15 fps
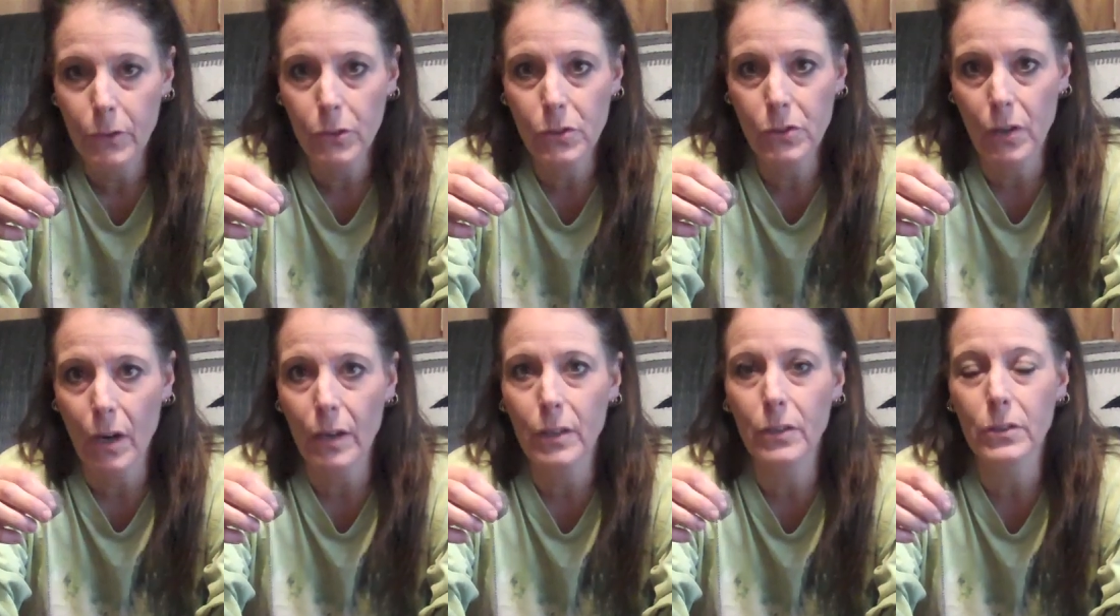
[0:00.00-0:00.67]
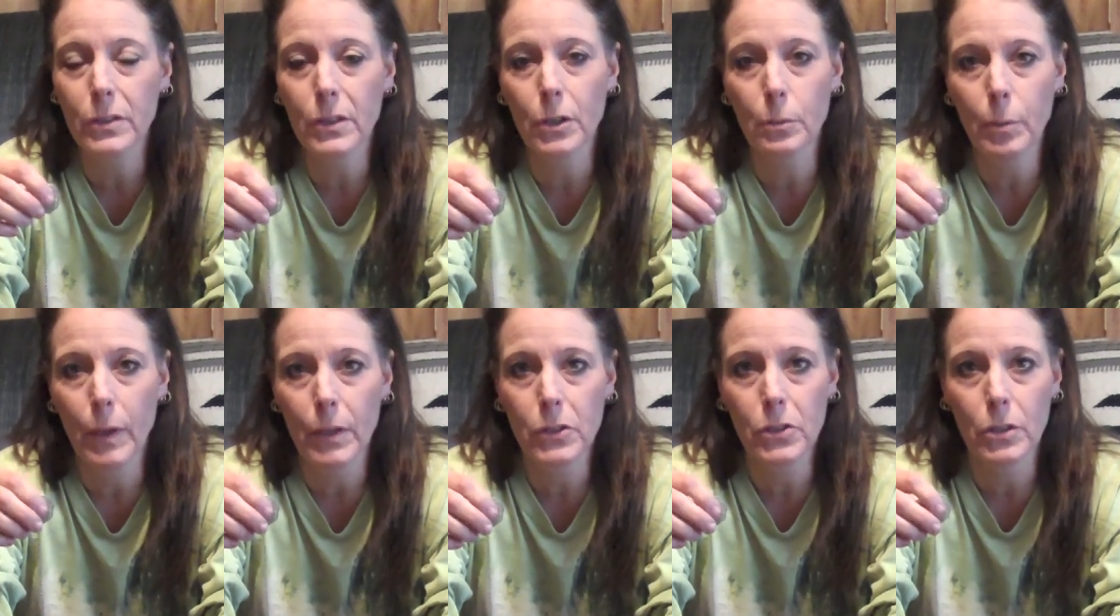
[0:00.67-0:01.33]
you start using your
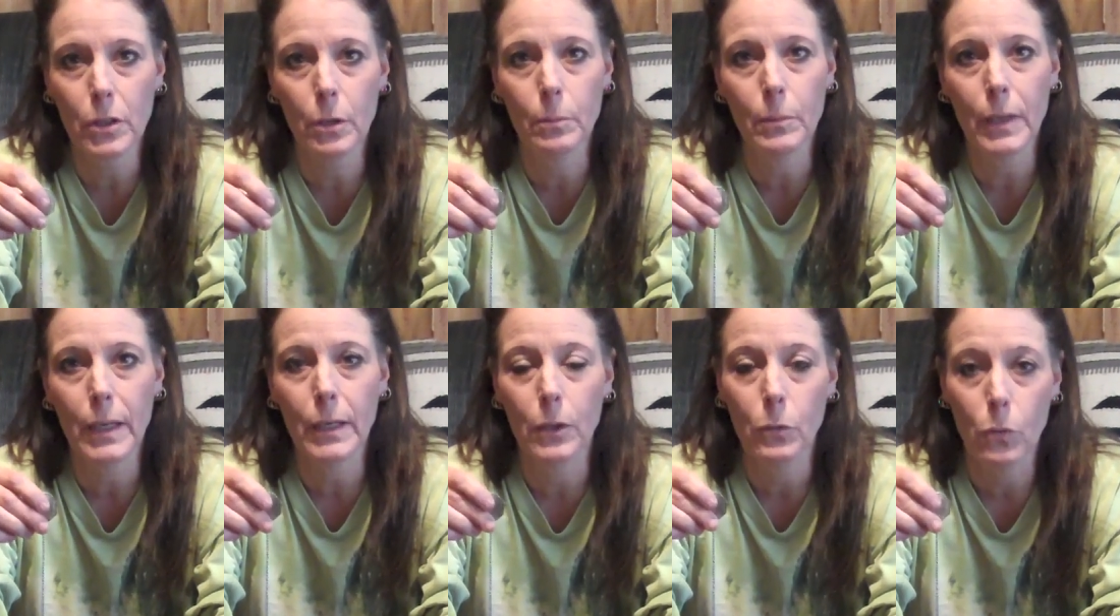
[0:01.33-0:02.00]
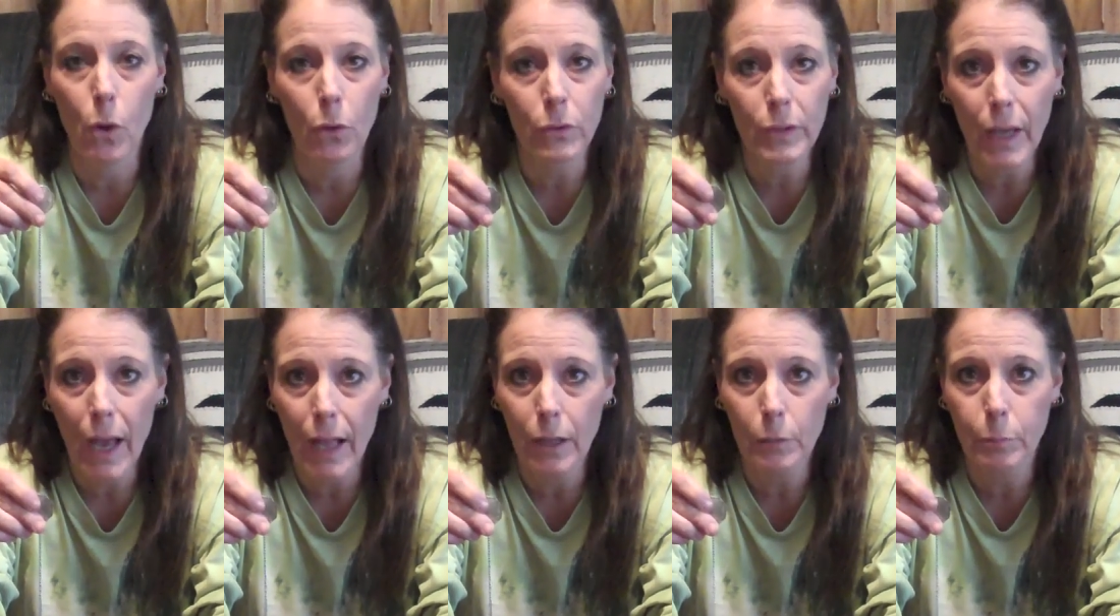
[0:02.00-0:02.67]
pendulum and it won't
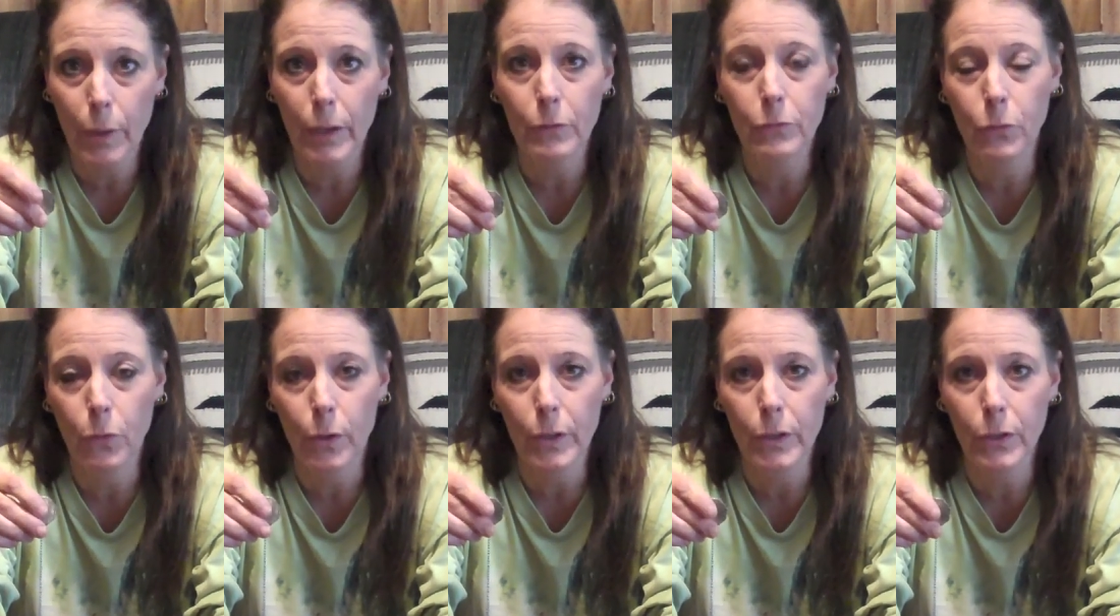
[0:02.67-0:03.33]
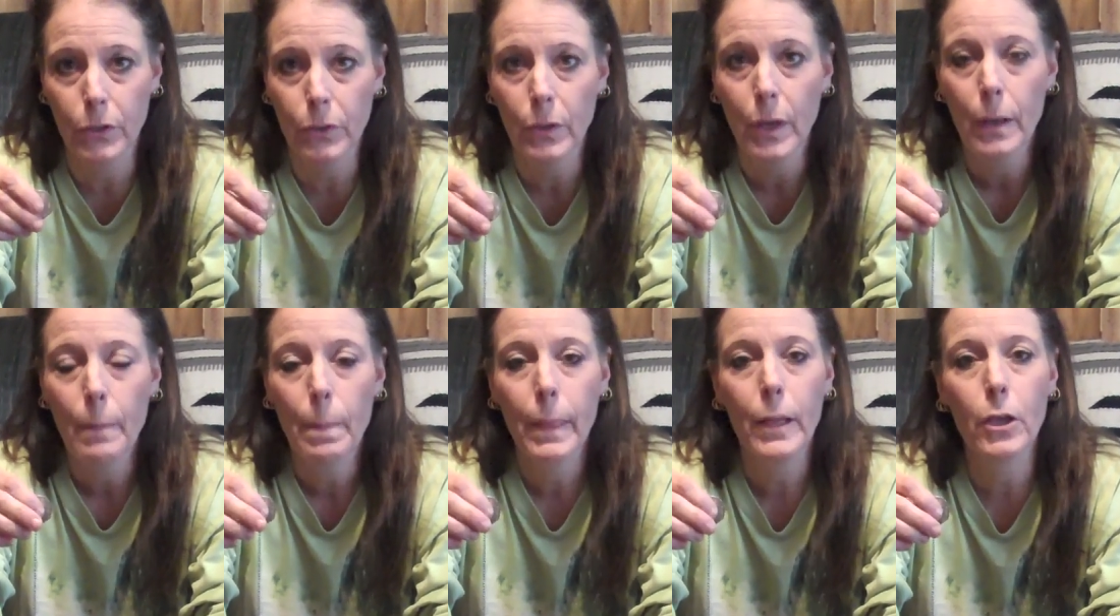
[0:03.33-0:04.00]
calibrate for you,
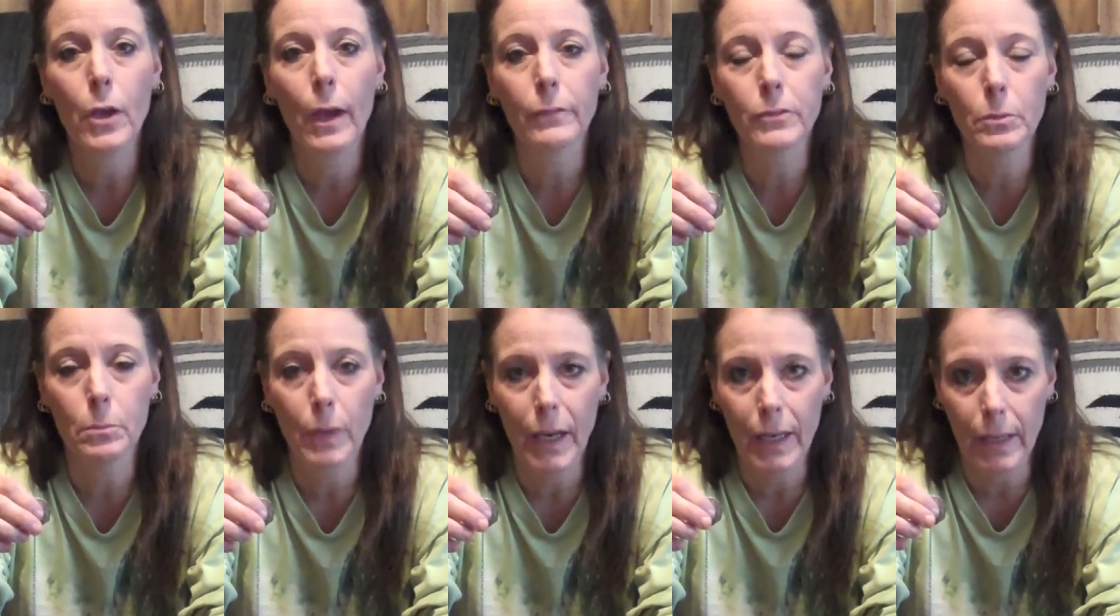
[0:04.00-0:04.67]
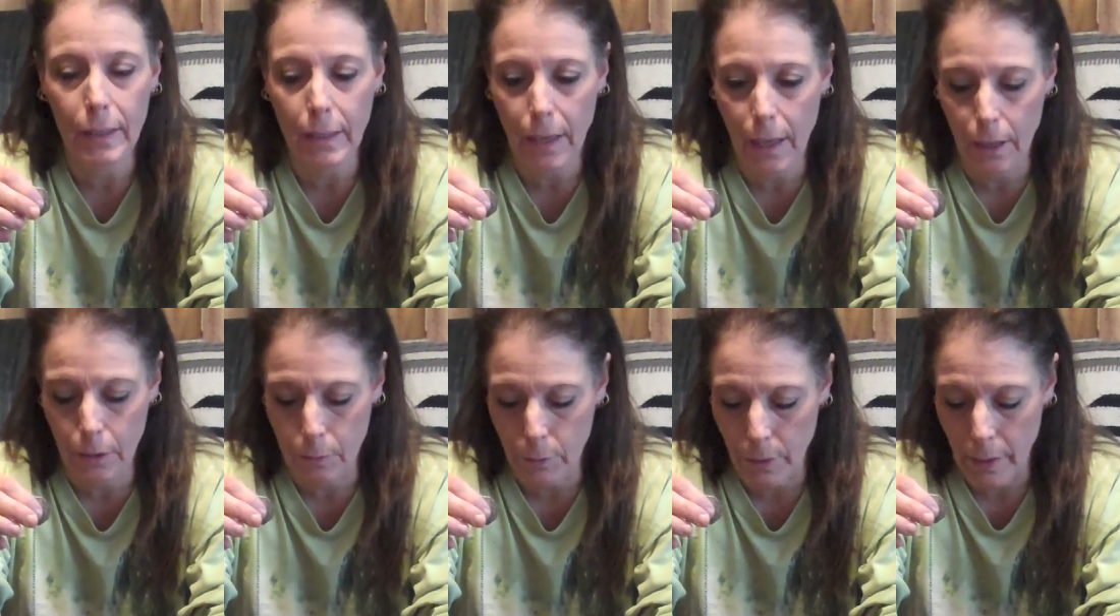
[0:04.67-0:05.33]
you have to make it
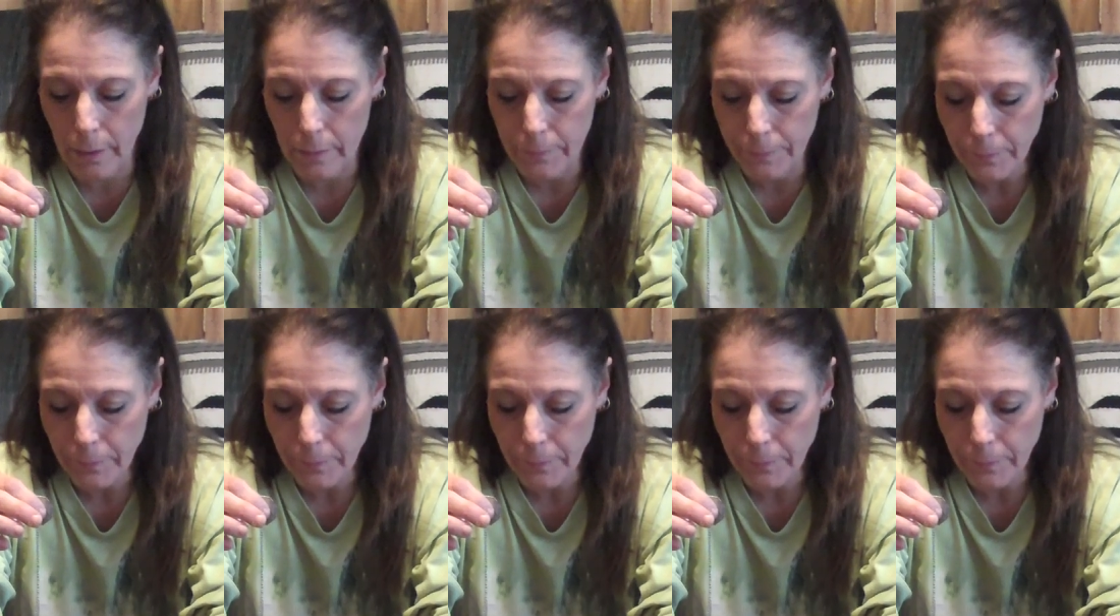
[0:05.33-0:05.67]
calibrate.